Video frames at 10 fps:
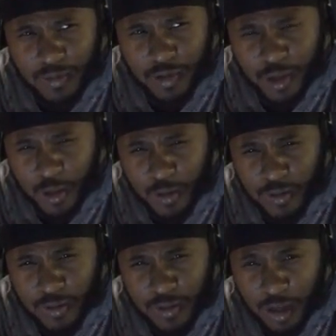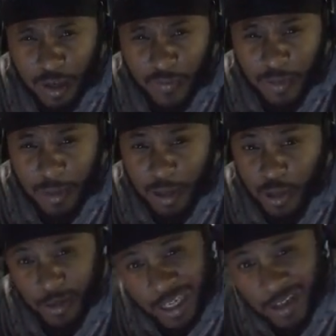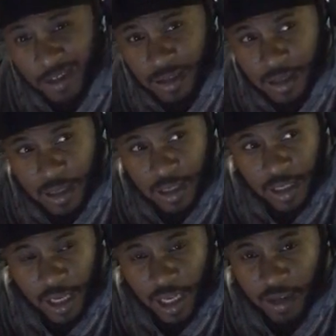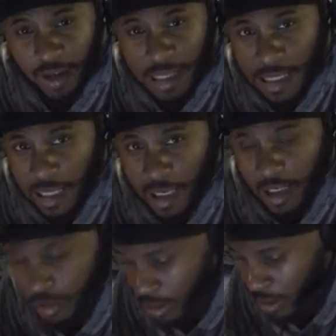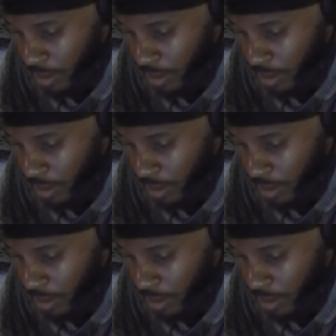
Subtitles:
student or a female trainer and you have to get on a truck